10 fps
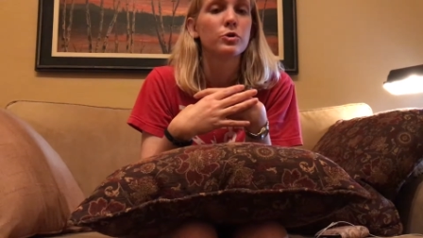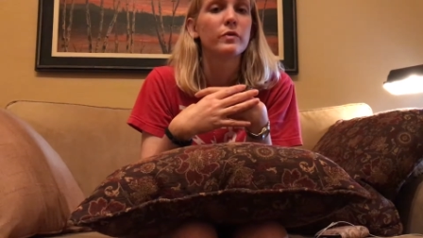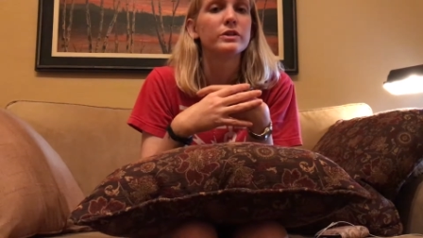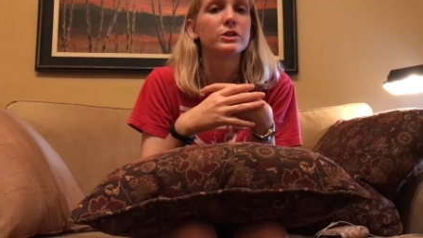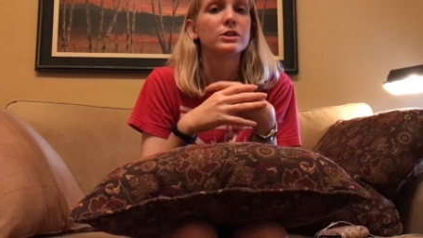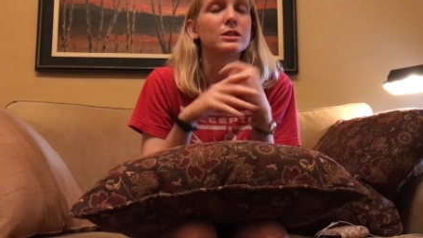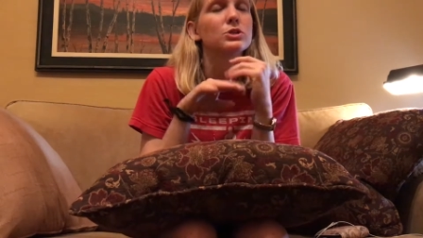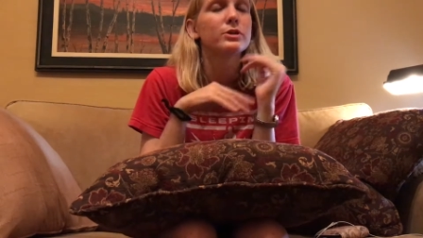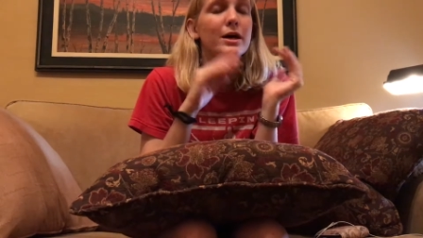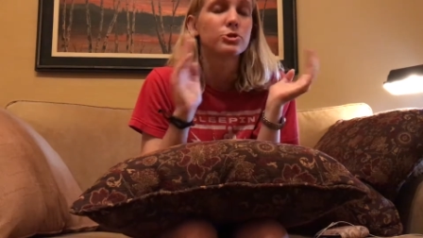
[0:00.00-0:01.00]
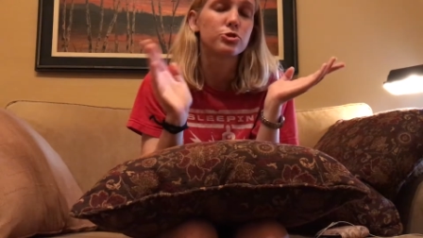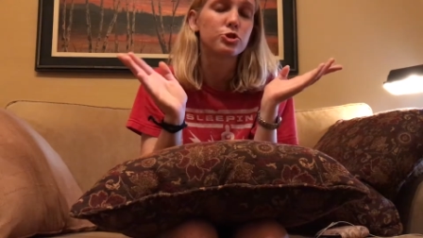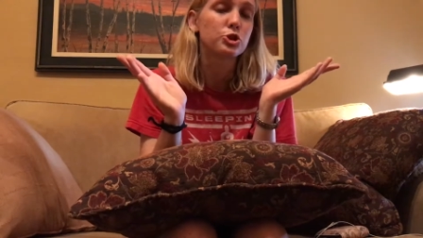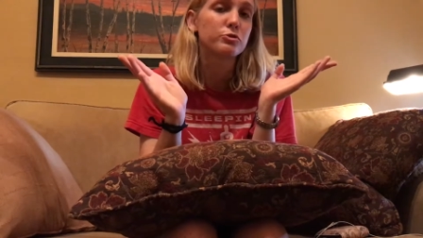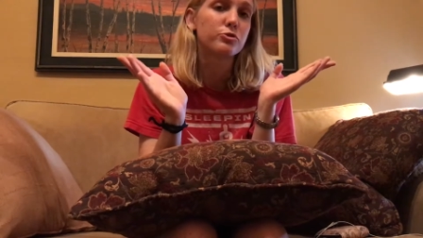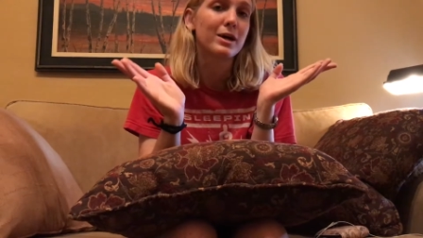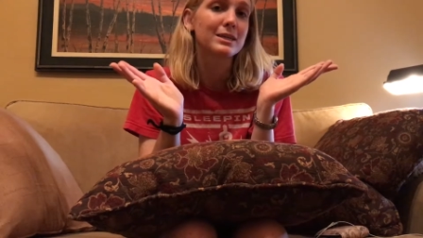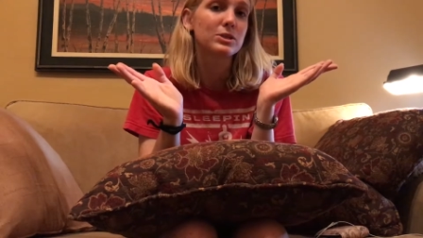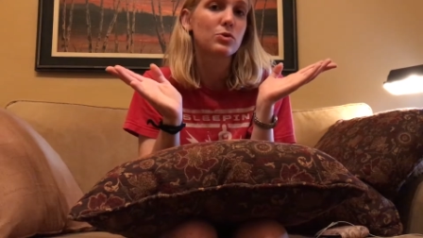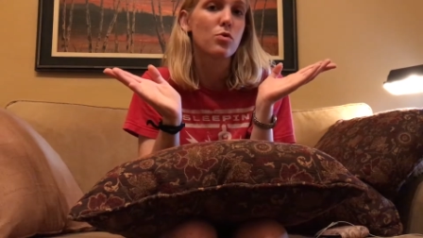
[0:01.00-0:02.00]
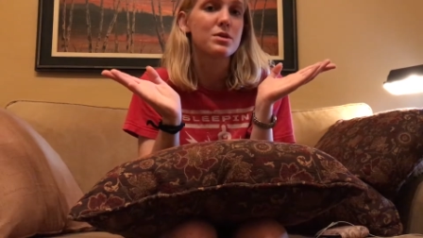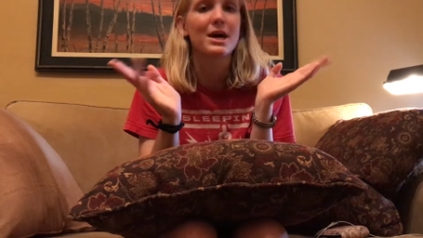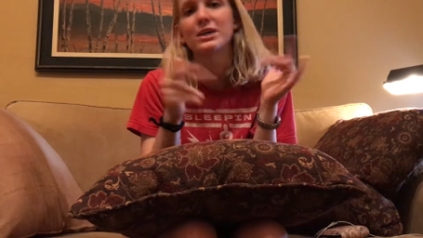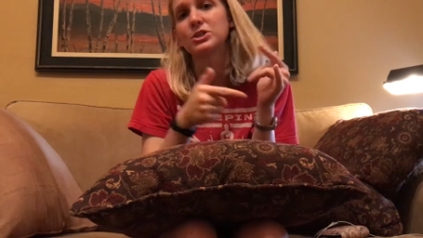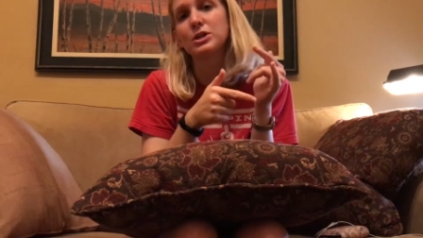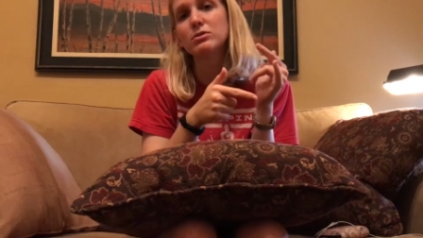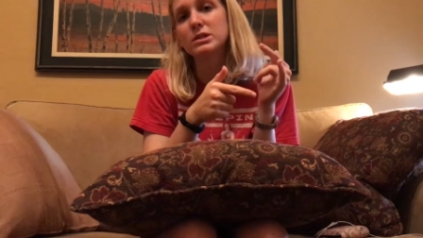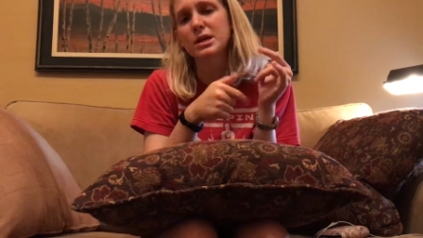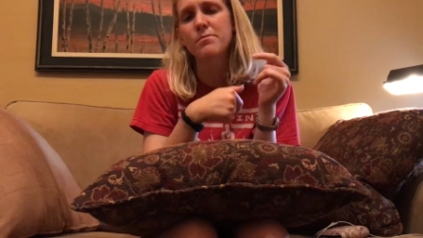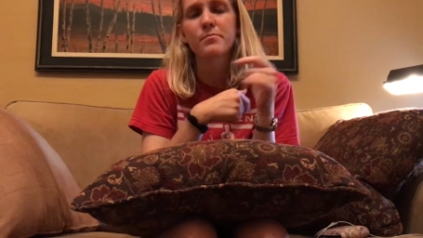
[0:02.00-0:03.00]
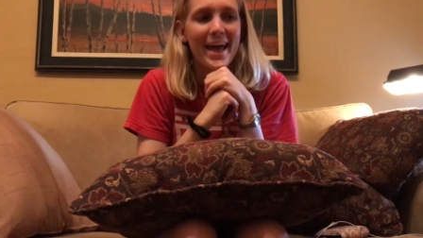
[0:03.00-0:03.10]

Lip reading: which is the International Church of Christ, or the ICOC,